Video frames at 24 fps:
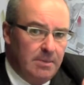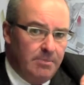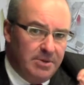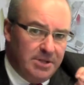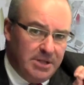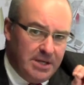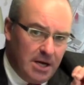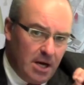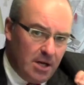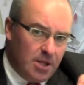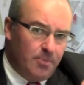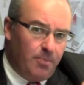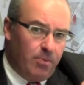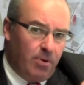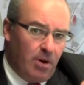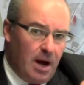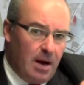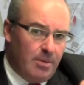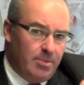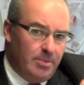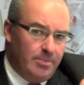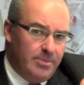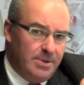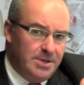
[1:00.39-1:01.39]
But the other
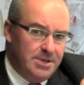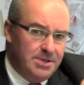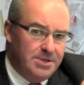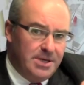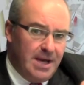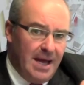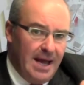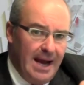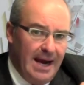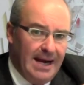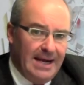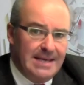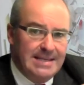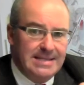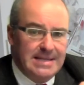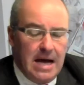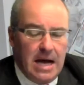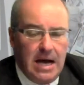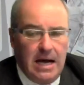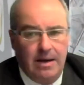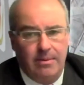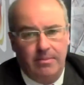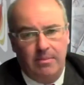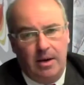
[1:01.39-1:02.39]
problem is,
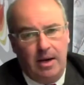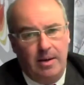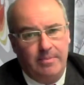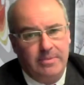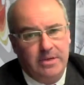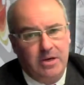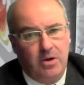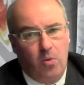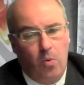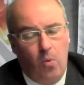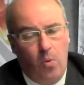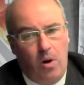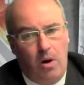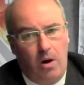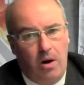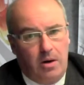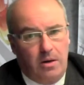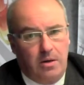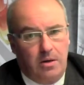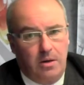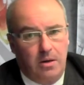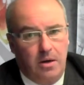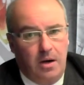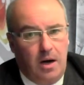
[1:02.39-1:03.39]
anytime I'm near
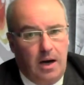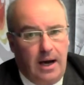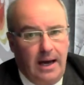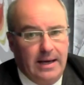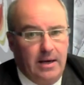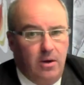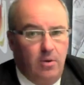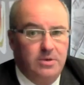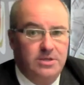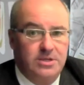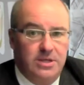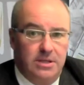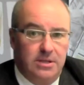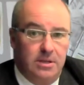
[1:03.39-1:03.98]
water, I always